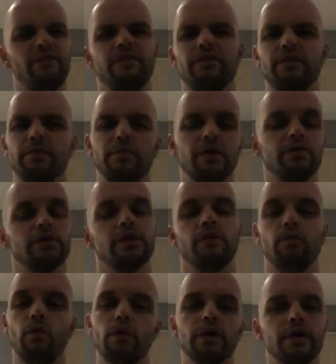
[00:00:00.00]
everything, because they
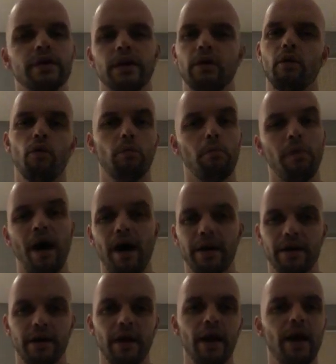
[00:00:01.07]
work in their whole
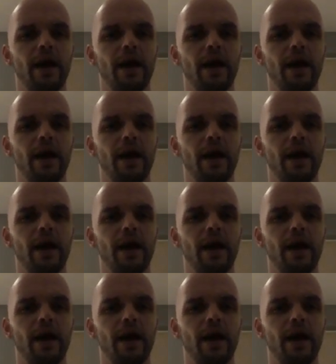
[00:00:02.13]
body.